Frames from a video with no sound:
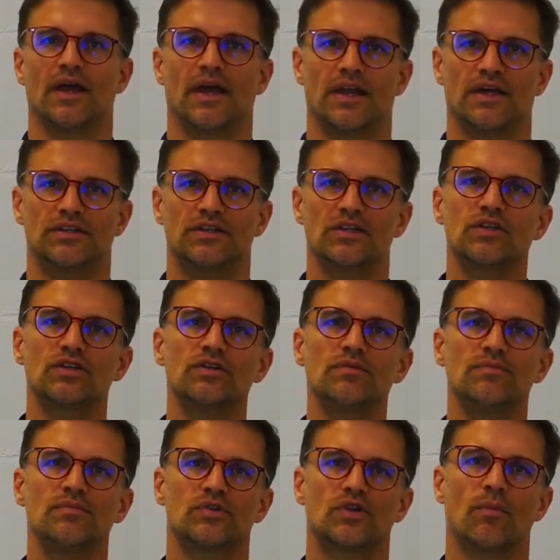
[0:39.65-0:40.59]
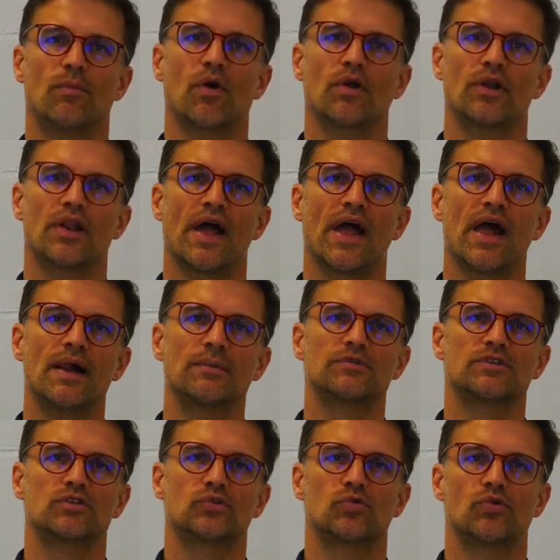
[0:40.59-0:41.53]
In addition, the model
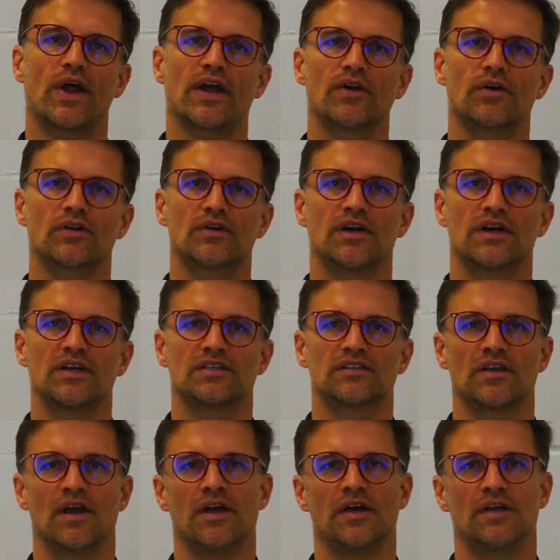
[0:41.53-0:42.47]
helps to recognize